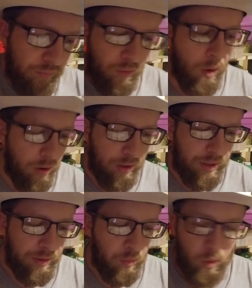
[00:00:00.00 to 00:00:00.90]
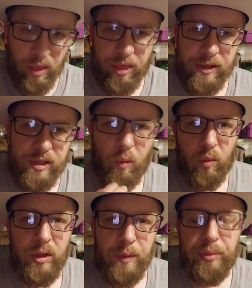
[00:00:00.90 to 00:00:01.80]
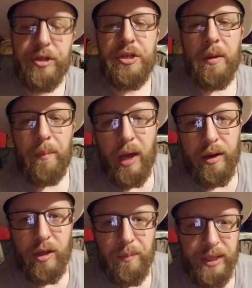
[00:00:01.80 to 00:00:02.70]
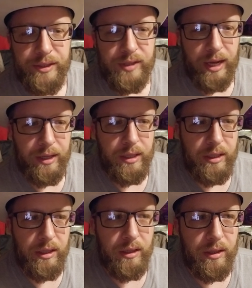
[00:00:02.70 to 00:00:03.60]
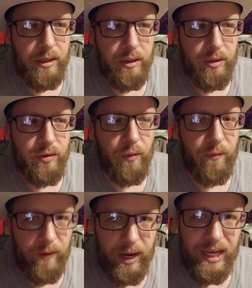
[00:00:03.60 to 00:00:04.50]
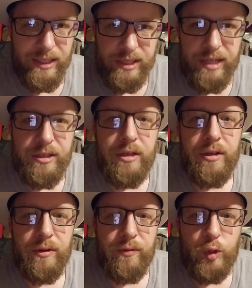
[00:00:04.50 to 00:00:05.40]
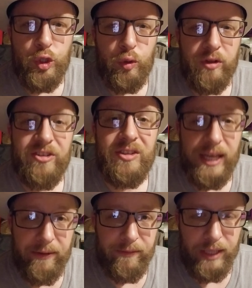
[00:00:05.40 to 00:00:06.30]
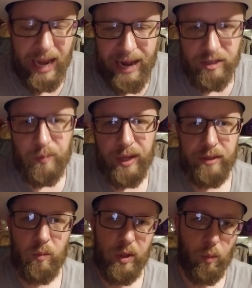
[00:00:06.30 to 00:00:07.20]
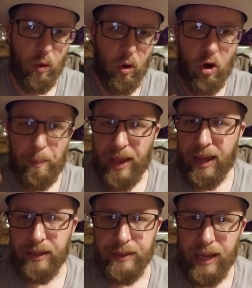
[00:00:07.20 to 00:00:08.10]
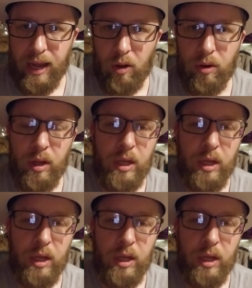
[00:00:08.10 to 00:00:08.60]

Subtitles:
Varg, one of the things I really appreciate about him is that he is very attentive to the safety aspect. We were all padded down,